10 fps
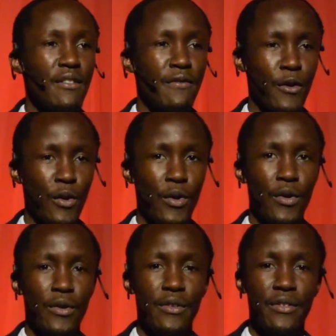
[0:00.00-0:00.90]

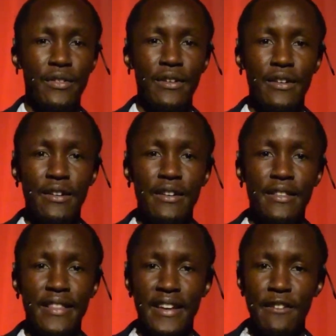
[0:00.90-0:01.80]
for
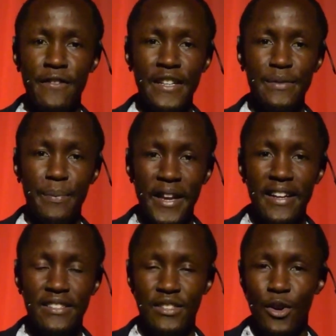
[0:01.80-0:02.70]
the different
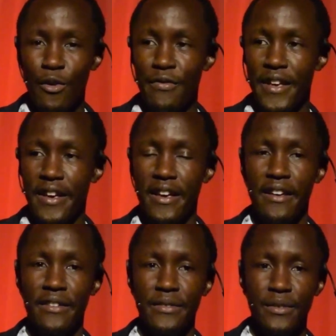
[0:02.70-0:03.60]
players of
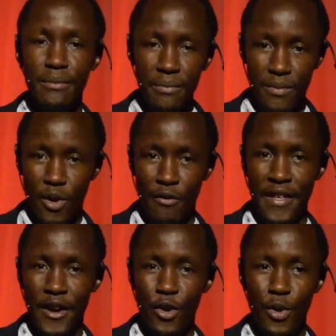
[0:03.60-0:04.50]
the
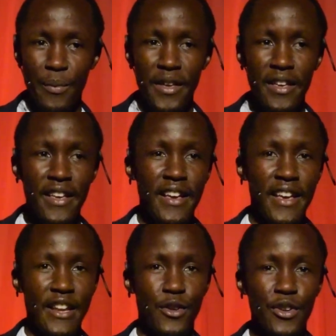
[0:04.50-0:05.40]
economy,
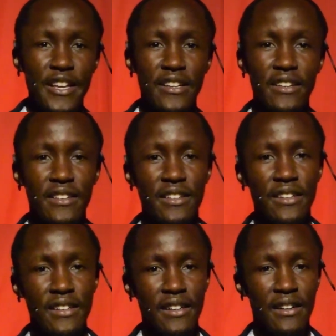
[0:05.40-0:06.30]
including
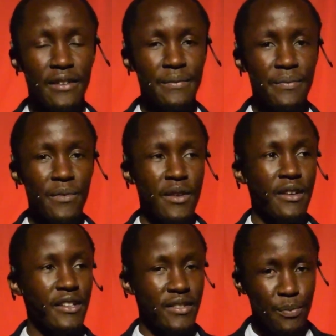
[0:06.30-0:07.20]

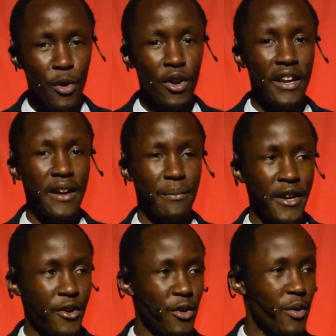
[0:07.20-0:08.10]
small and
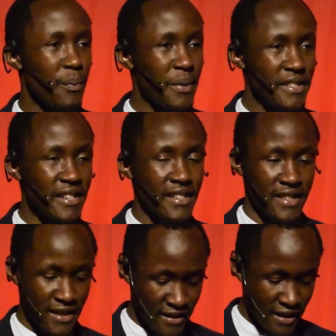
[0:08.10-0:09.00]
micro
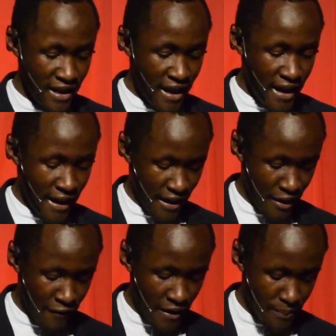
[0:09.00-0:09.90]
businesses in
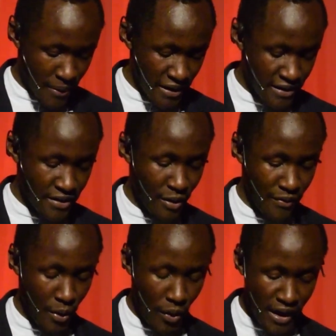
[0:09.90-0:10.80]
different parts of
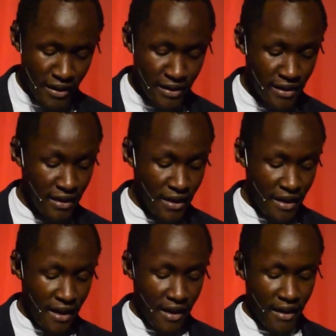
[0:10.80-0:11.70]
the world.
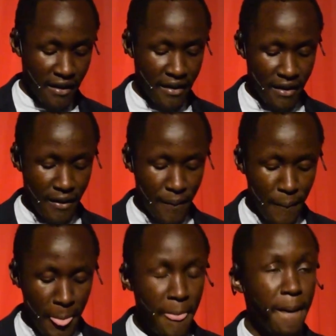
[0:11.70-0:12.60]
And
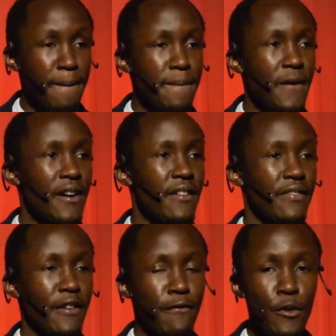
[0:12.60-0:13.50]

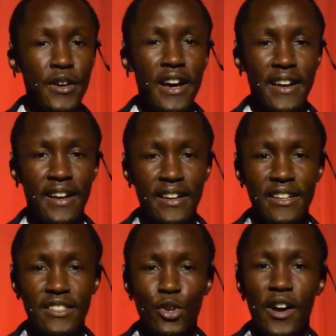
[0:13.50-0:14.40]
the Food and
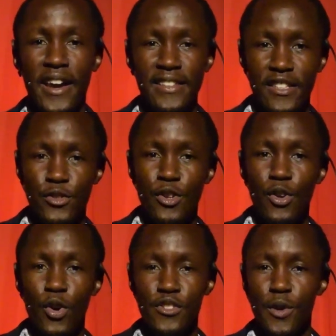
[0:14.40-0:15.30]
Agriculture Organization
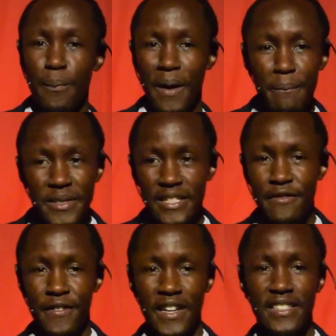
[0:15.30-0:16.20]
also pumped in
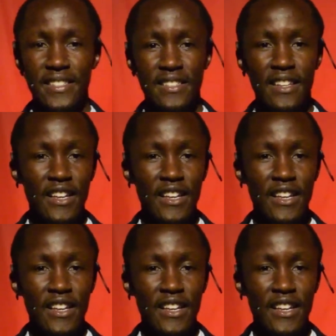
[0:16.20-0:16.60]
funds